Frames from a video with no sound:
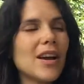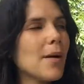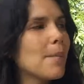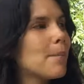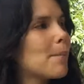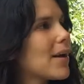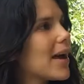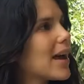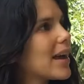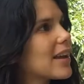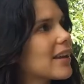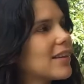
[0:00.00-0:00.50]

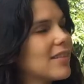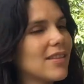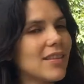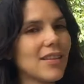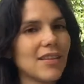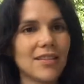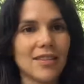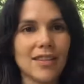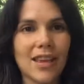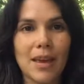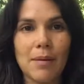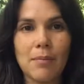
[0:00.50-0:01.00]
back in
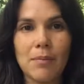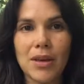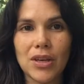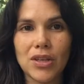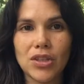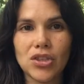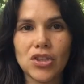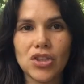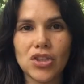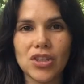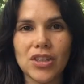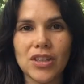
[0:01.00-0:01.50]
this
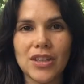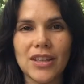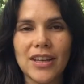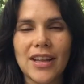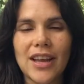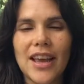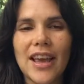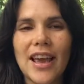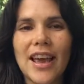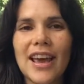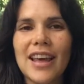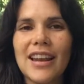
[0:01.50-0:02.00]
dimension,
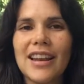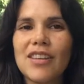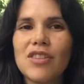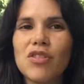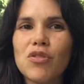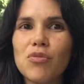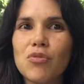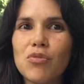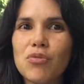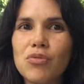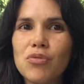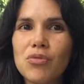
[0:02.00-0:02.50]
and it's
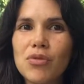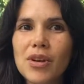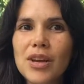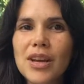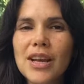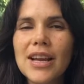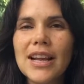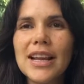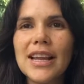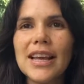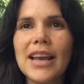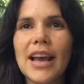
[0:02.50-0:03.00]

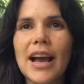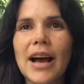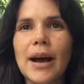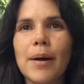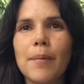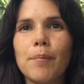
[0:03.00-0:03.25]
really